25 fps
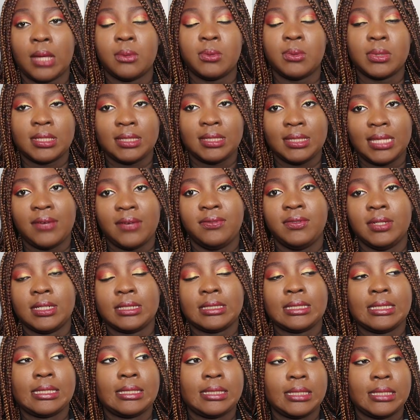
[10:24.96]
I would
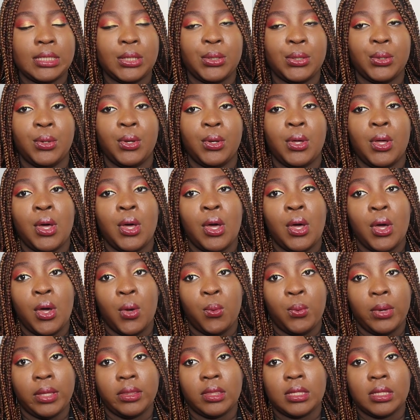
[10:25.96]
definitely still
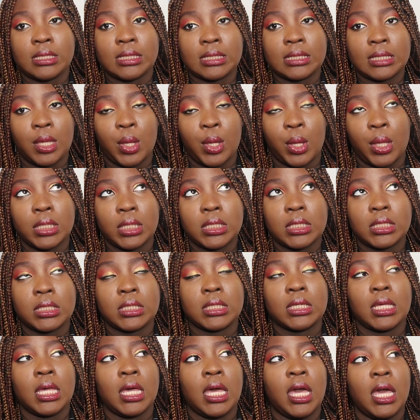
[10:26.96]
wear the skirt.
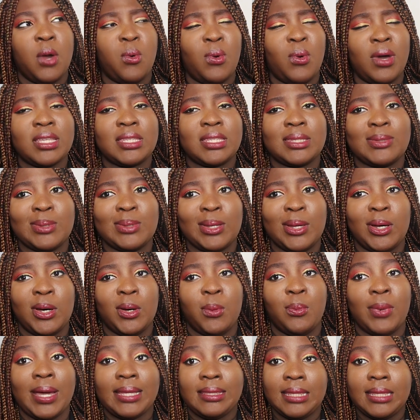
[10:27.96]
Works
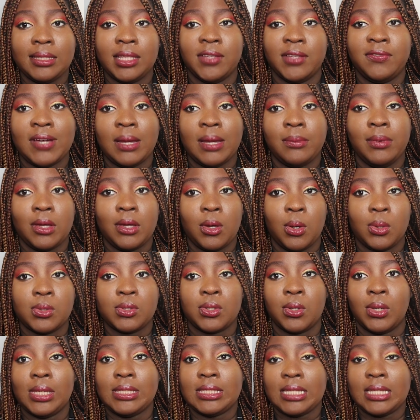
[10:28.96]
well, but I think the fabric
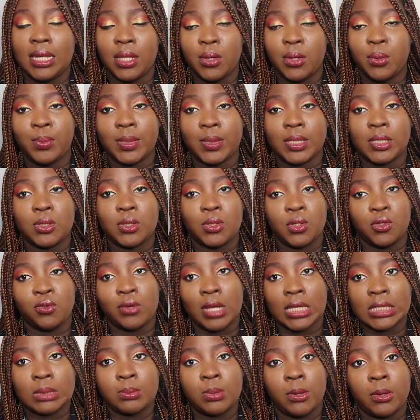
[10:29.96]
also is a little bit too
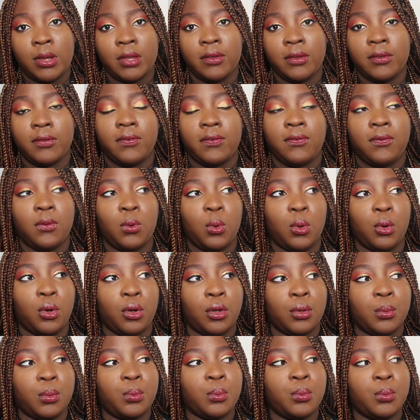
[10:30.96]
transparent
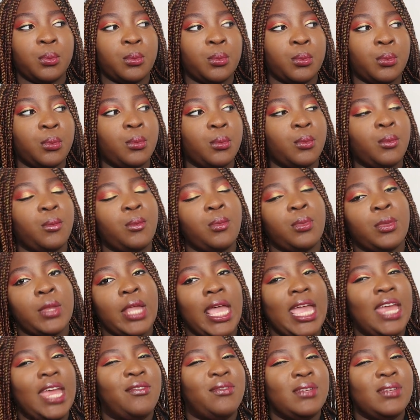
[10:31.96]
for
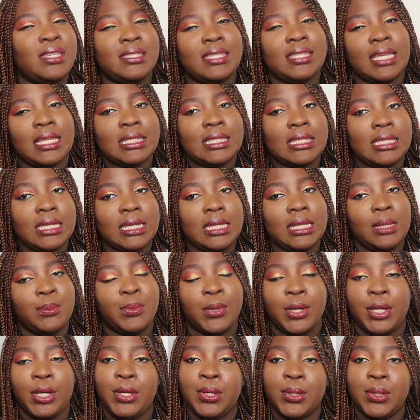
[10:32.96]
every setting.
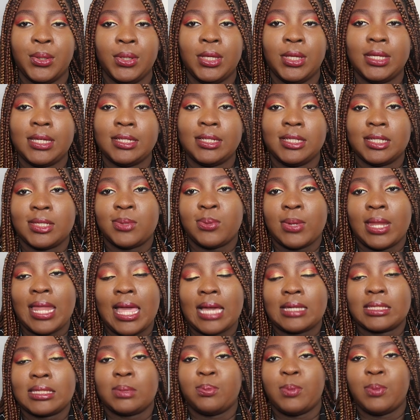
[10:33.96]
But you know, you can just wear
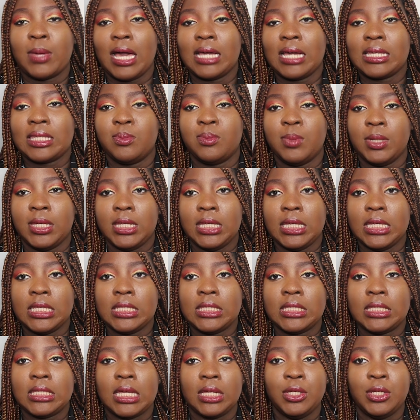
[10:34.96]
like Spanx
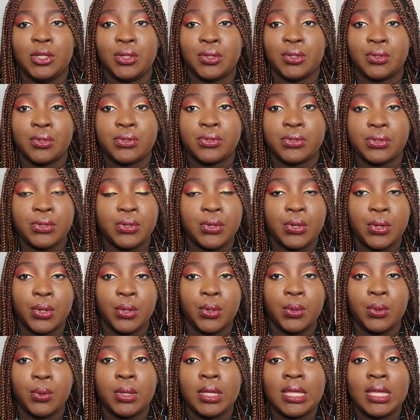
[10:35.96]
beneath and you're good to
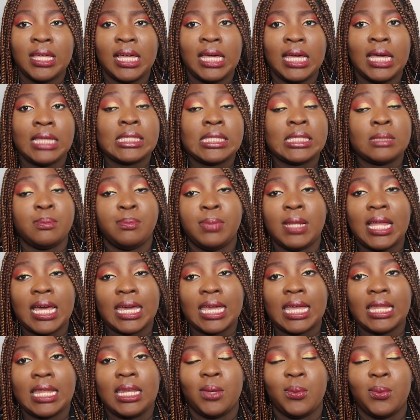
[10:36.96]
go. It's
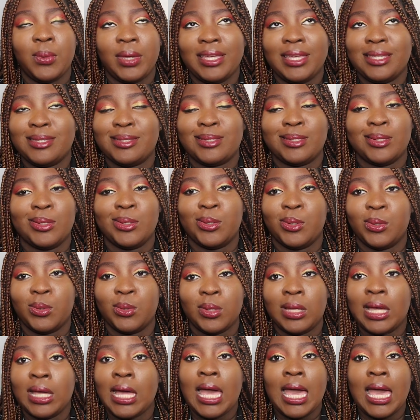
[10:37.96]
black anyway,
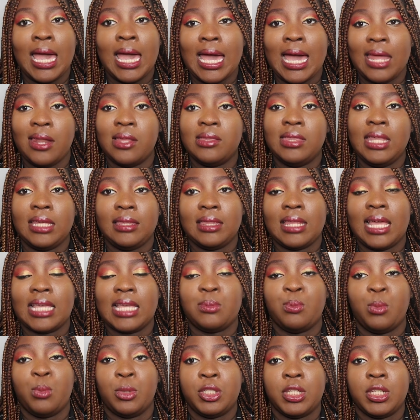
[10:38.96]
so I don't think
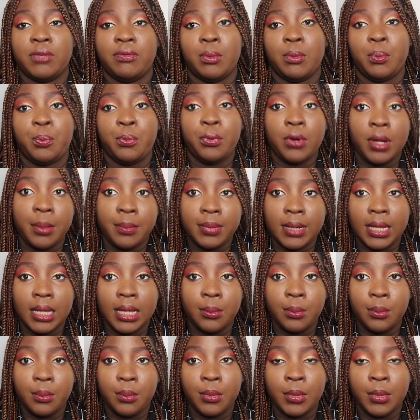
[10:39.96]
that's much of a
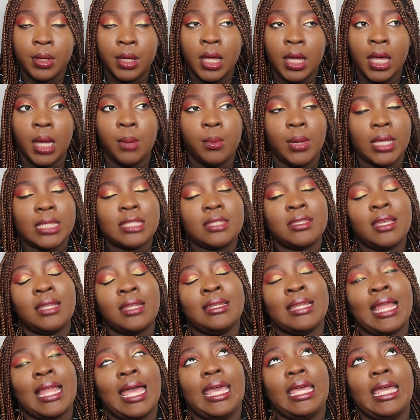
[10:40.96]
problem. But it's
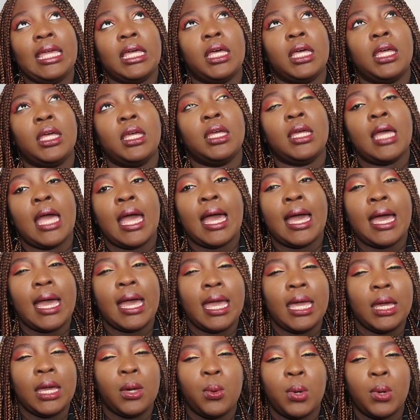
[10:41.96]
not like
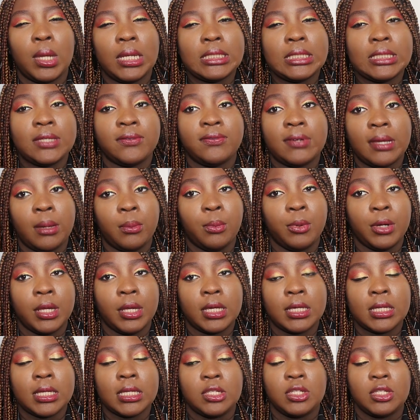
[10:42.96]
high quality
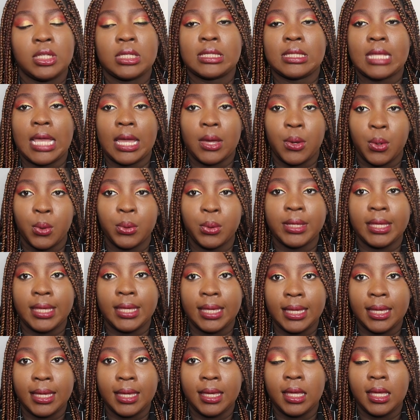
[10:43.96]
fabric, it's just like
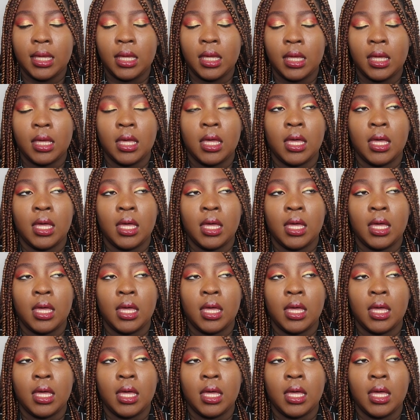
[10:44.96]
okay.